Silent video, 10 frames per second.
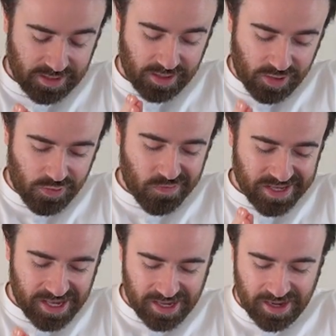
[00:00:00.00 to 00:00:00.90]

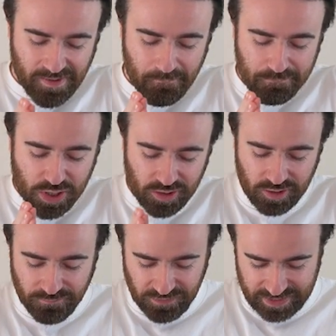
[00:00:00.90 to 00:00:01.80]
Okay,
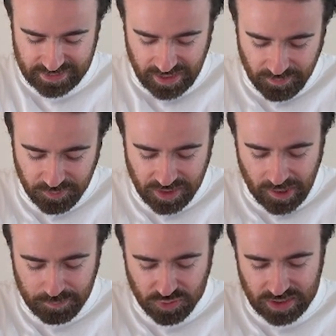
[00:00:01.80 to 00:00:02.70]
perfect. Now we want
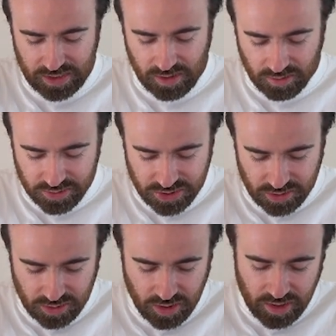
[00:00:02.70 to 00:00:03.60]
to upgrade the
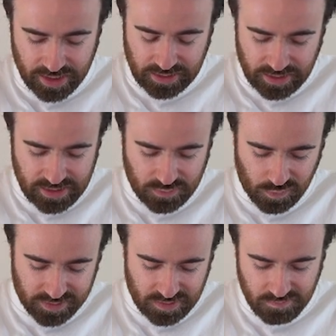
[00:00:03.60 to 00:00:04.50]
Archer at least
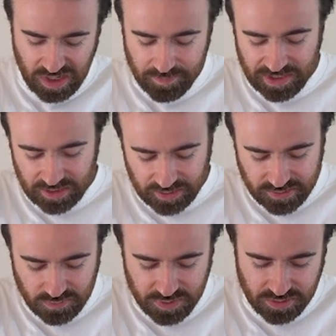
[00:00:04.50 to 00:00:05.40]
once, maybe an
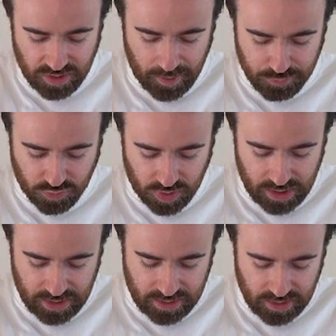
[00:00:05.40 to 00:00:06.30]
Electro Wizard
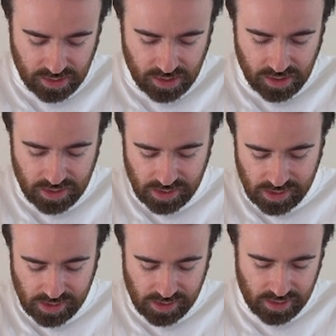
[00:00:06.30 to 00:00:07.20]
upgrade.
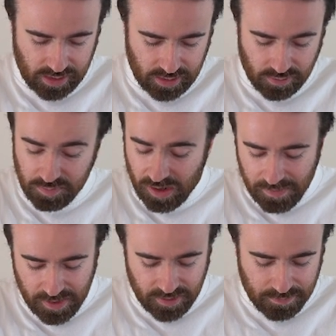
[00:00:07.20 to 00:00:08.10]
Or
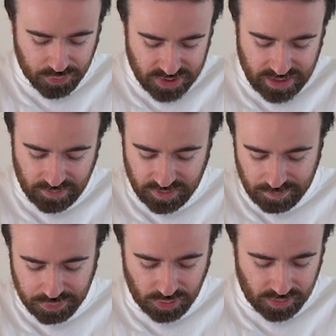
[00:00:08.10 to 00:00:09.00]
maybe put down the
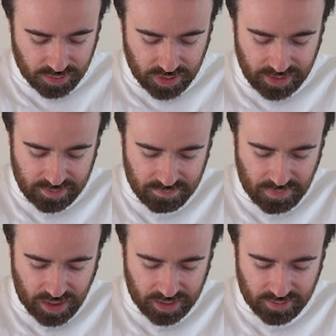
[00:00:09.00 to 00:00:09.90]
Bowler and
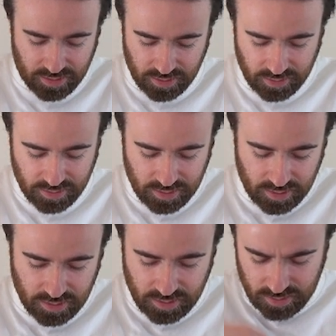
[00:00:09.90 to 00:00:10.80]
Miner.
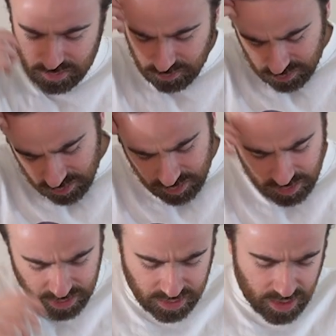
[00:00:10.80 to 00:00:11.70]

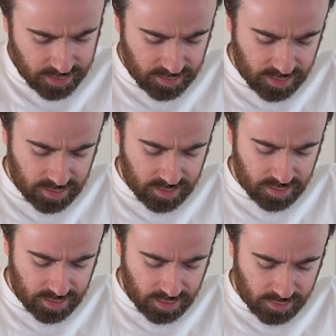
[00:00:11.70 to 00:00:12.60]
Or
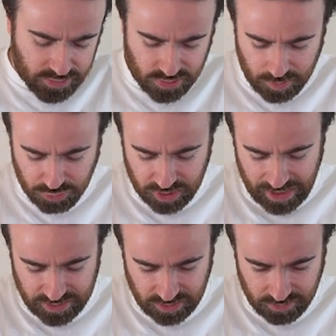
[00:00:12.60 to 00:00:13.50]
another Archer upgrade,
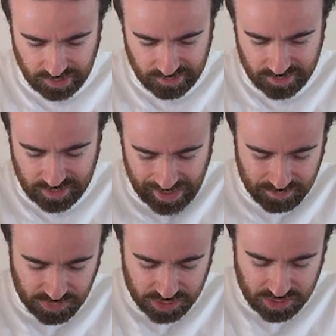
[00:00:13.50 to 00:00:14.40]
actually. I don't care
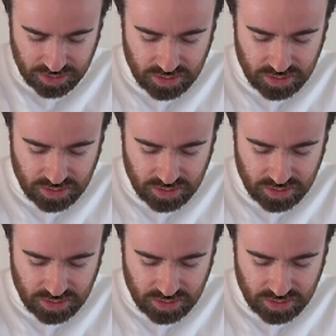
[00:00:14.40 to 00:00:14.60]
that much.